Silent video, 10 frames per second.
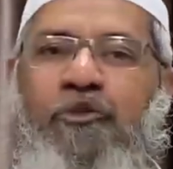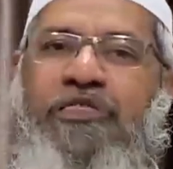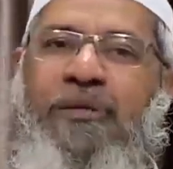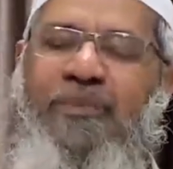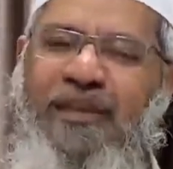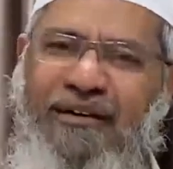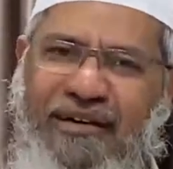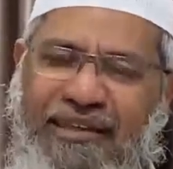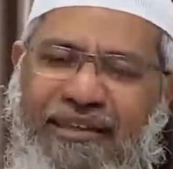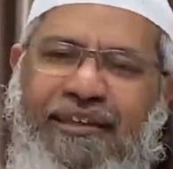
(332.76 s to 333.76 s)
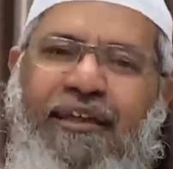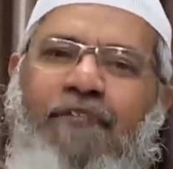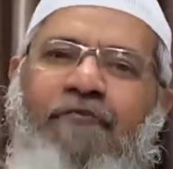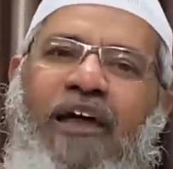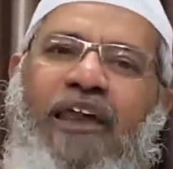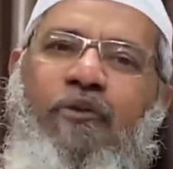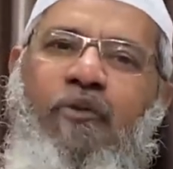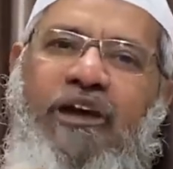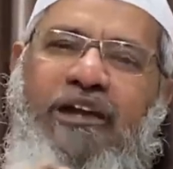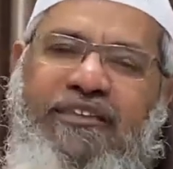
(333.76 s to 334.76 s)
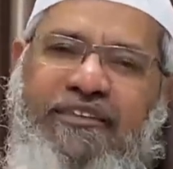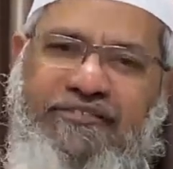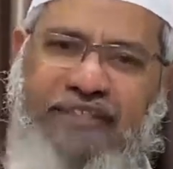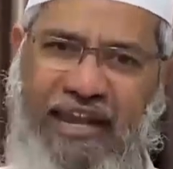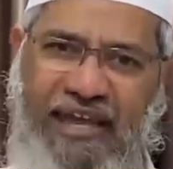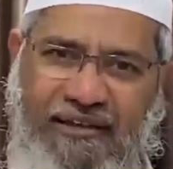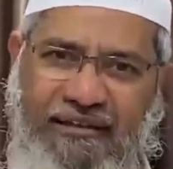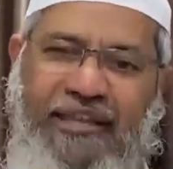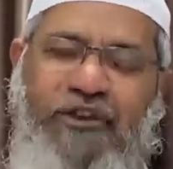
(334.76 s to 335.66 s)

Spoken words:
So similarly, when you are reading the Salah,